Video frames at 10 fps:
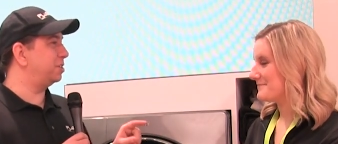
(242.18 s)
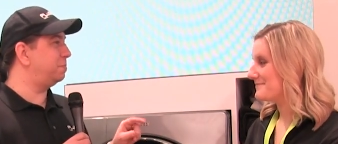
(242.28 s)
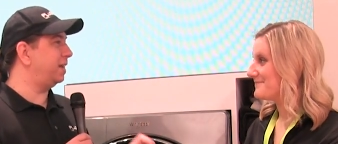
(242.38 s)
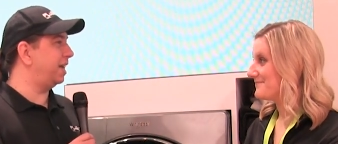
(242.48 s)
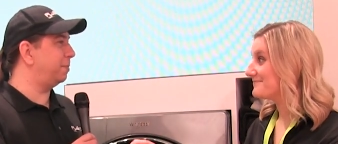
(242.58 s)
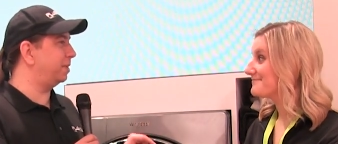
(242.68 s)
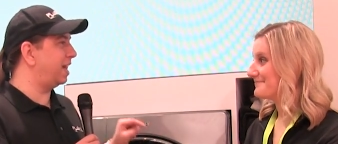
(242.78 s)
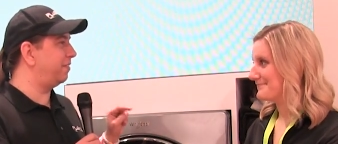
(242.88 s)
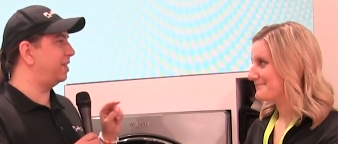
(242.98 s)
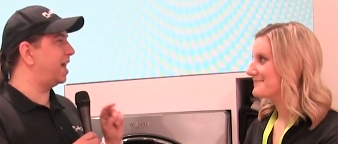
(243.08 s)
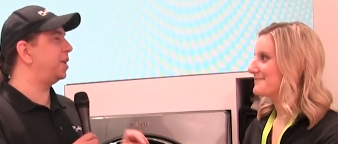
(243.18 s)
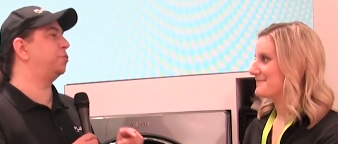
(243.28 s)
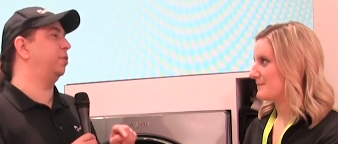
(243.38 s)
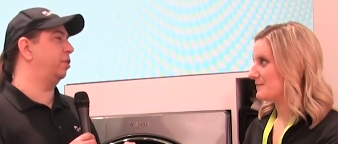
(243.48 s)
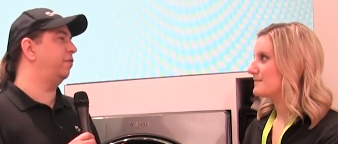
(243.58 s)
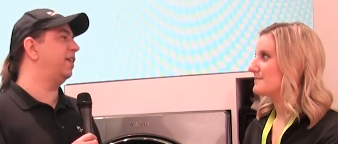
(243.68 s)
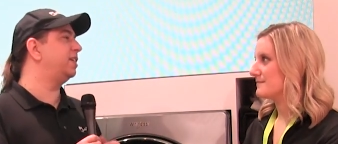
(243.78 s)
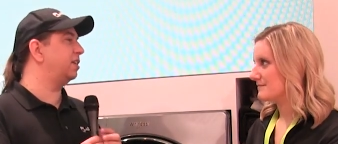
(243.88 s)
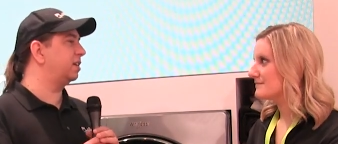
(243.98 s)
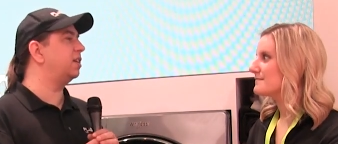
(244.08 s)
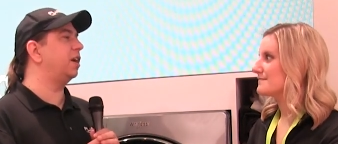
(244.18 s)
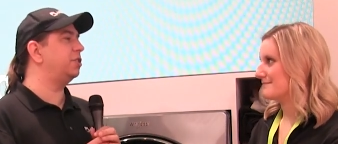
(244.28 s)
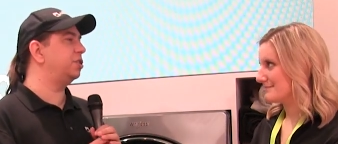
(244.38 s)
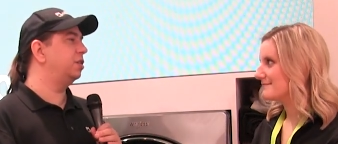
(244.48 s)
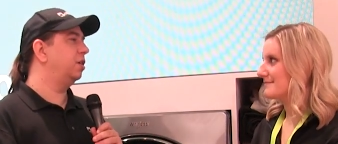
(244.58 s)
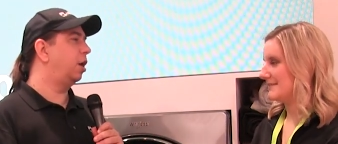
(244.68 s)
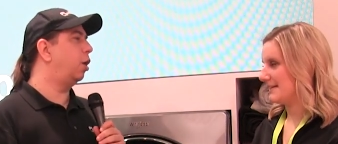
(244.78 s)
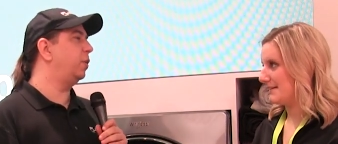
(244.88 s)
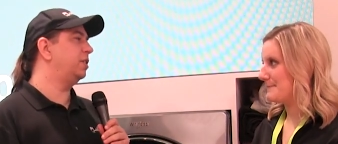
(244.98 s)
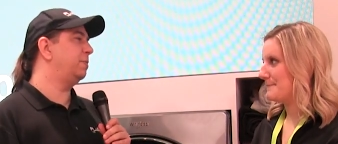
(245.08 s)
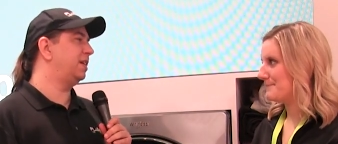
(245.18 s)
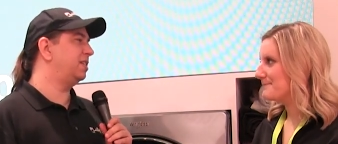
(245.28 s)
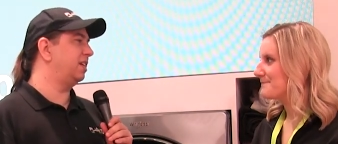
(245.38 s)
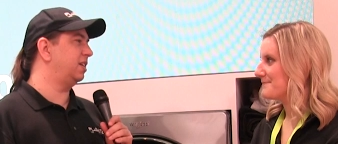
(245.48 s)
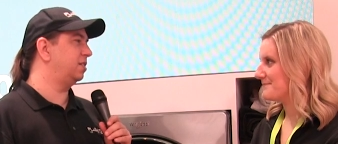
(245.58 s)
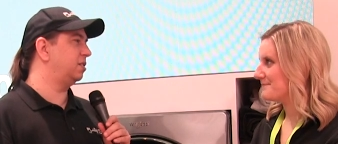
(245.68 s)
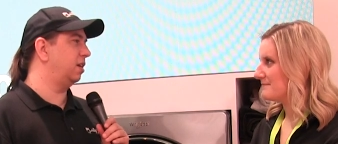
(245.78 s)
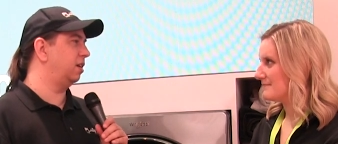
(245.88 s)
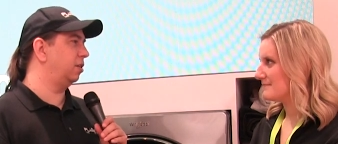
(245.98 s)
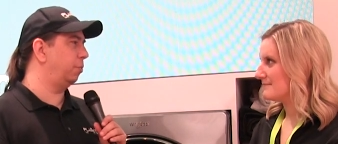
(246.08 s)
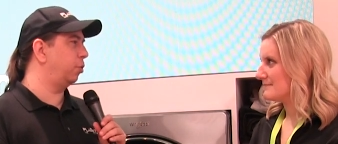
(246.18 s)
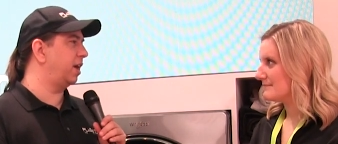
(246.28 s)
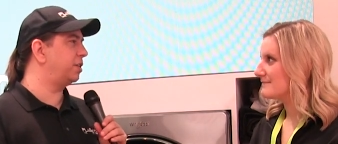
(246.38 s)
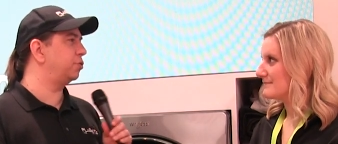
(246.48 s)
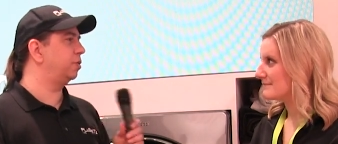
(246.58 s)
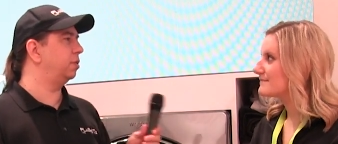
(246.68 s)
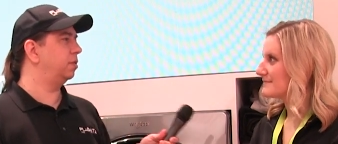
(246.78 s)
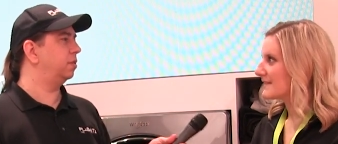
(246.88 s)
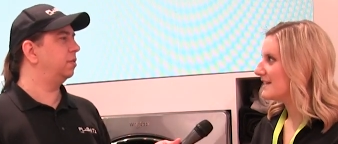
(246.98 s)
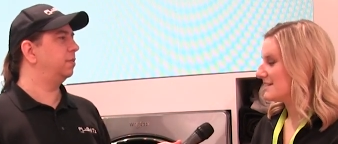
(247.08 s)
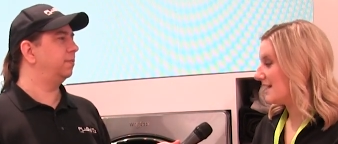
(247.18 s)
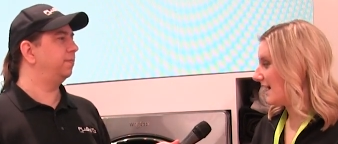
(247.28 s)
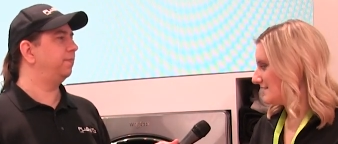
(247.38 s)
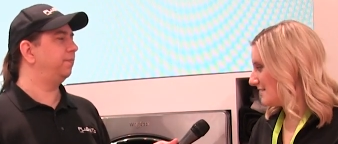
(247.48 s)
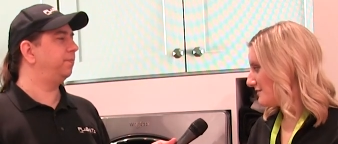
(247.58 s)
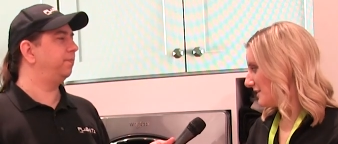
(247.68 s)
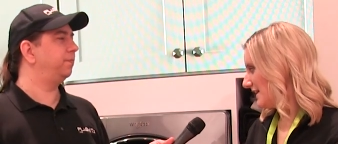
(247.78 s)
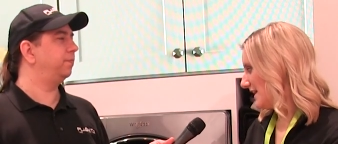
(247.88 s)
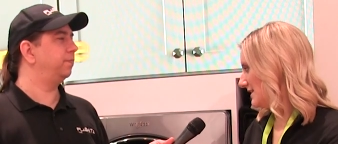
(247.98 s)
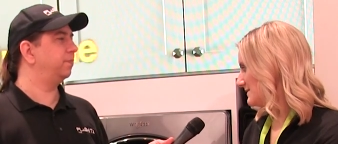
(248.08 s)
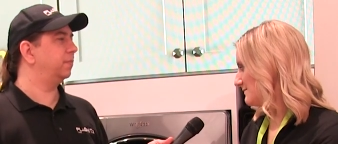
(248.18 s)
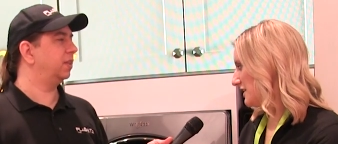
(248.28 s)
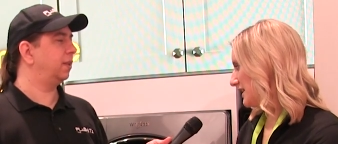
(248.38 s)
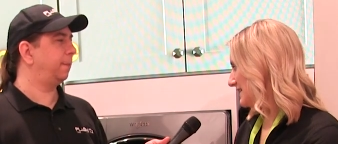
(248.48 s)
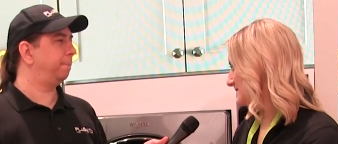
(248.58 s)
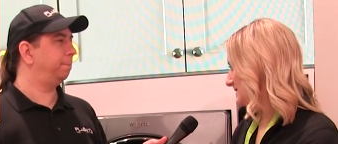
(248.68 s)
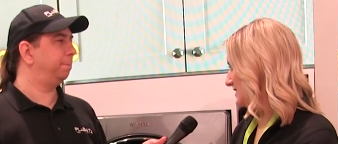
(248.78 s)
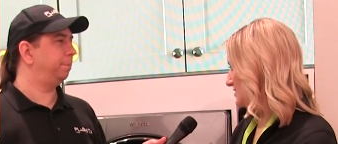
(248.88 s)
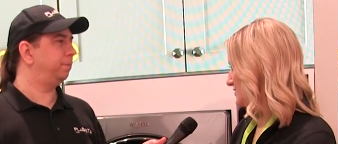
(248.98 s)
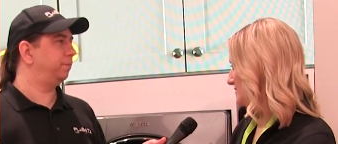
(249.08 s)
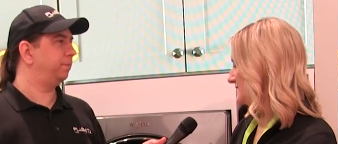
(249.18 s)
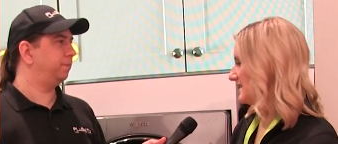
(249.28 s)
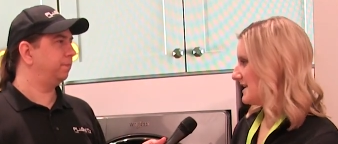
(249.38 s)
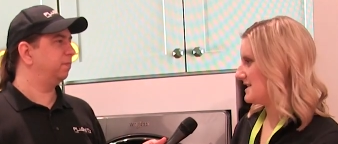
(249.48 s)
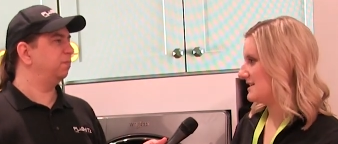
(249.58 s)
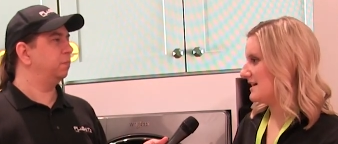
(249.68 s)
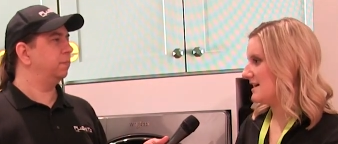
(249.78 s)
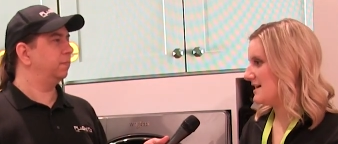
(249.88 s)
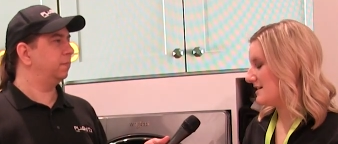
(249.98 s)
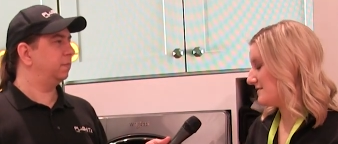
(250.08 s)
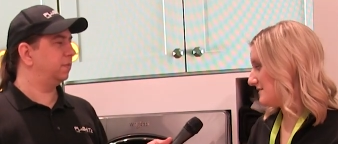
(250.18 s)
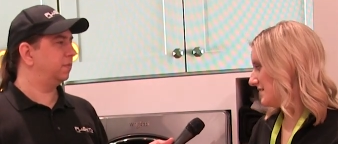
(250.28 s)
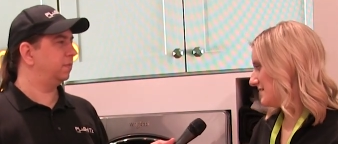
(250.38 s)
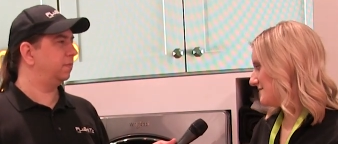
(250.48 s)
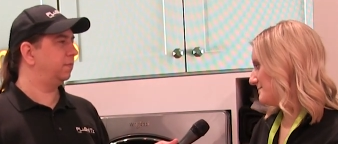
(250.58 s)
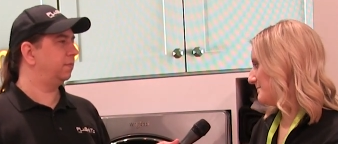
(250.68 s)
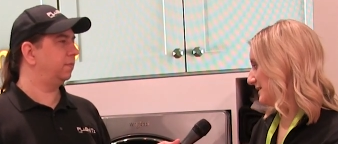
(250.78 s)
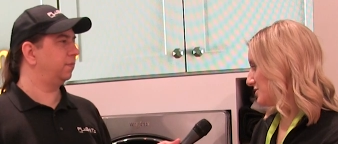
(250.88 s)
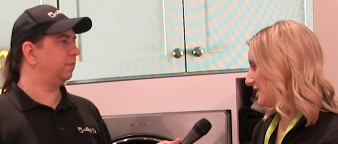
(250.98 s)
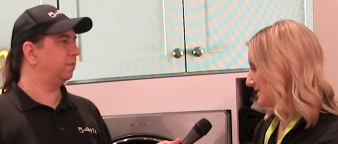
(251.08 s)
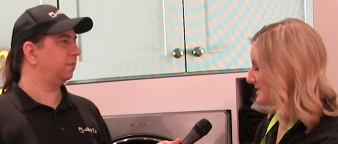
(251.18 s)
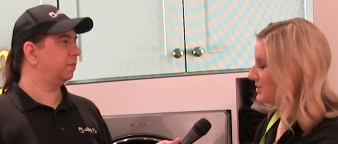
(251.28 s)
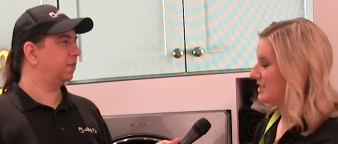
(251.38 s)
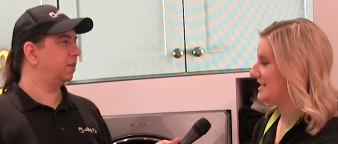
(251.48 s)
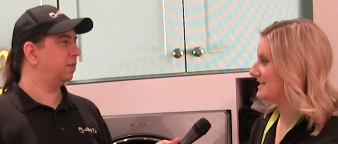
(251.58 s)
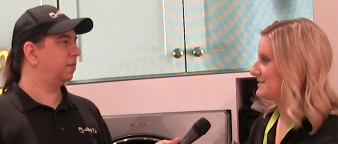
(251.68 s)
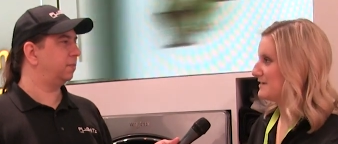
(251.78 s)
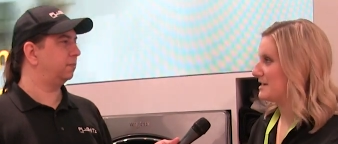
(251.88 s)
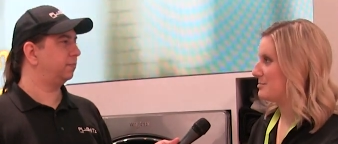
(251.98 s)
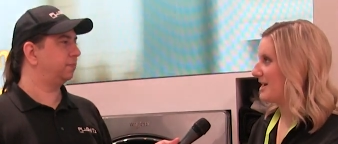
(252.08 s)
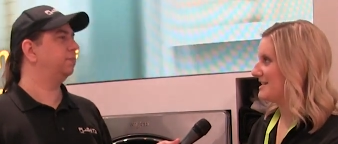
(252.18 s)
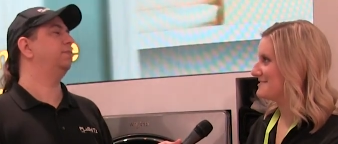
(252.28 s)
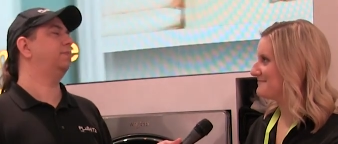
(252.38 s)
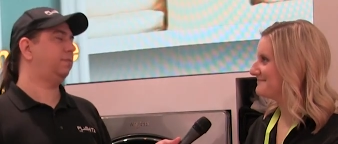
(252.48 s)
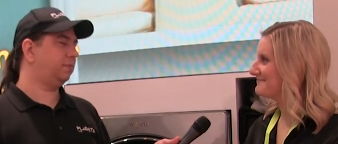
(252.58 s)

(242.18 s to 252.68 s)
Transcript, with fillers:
Speaker 1: Just being able to have a natural interface like touch always makes things uh, a little more natural.
Speaker 2: Yeah, definitely. It's very easy to use, and uh, the picture on the screen is very bright.